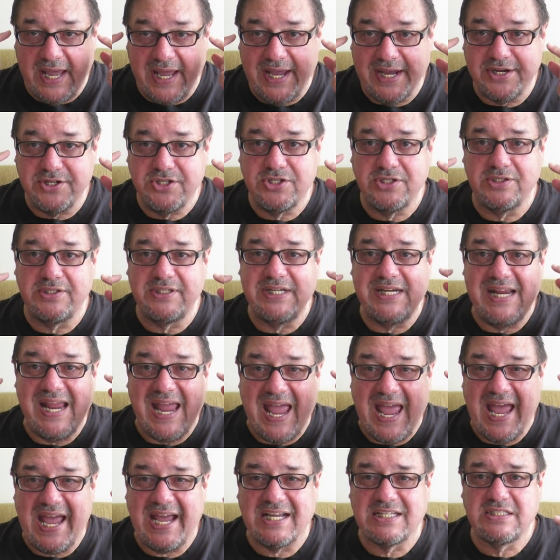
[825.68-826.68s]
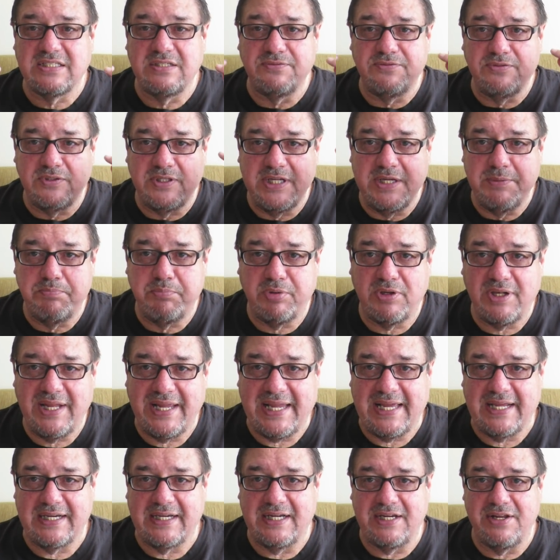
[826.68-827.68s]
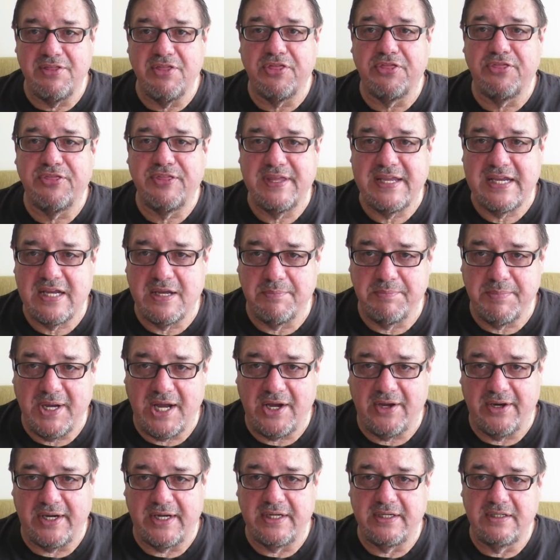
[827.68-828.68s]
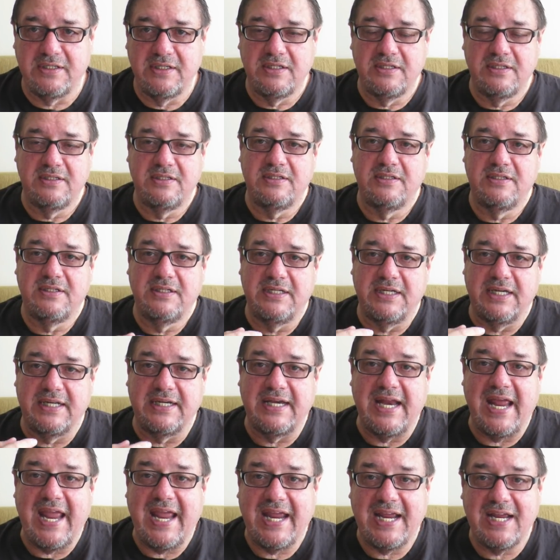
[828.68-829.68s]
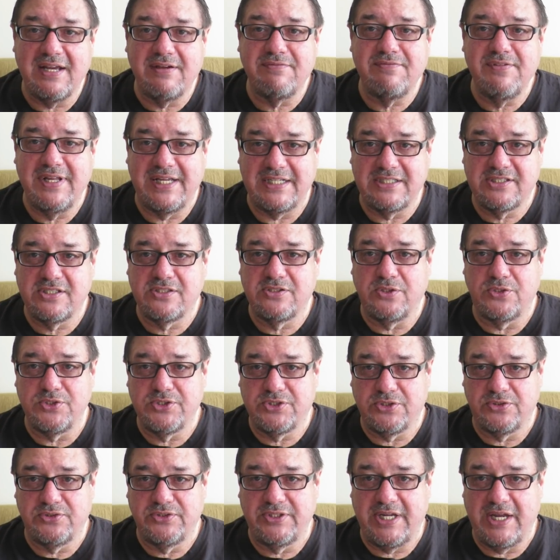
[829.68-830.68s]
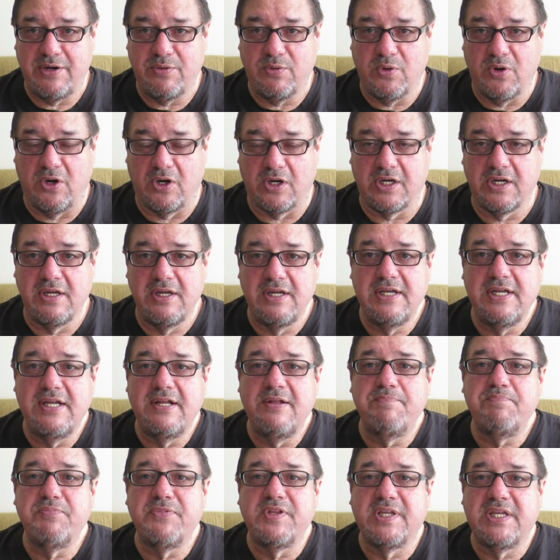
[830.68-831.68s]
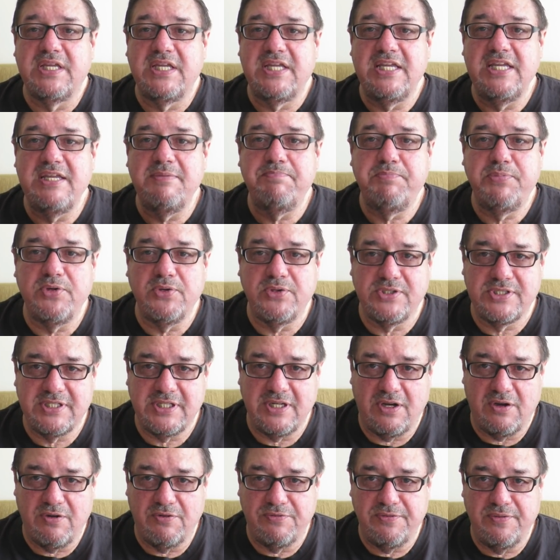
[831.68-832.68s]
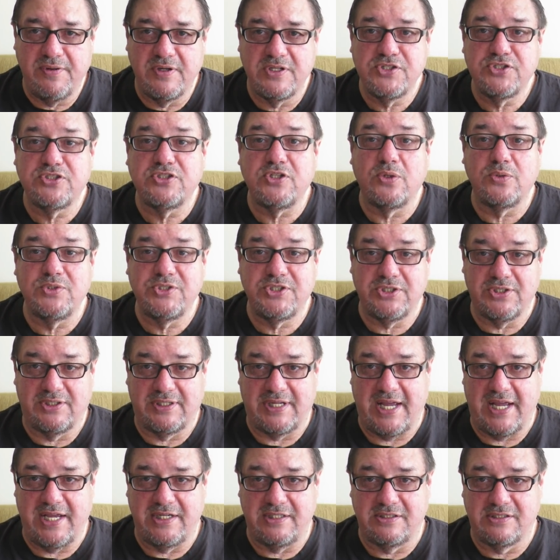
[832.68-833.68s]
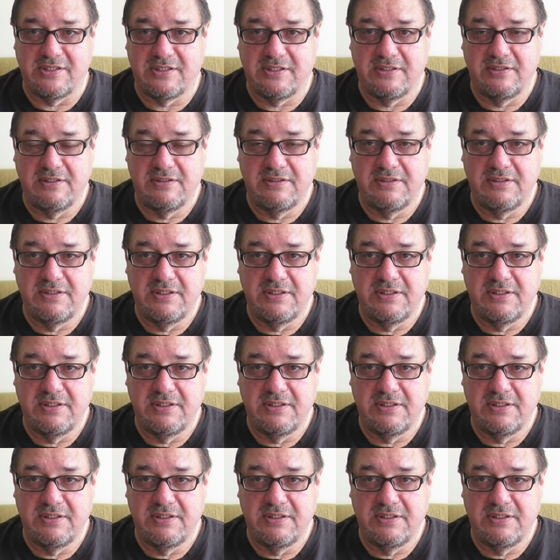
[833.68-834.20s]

Actually, actively plan it, think about it, and have that social network. Keep yourself socialized.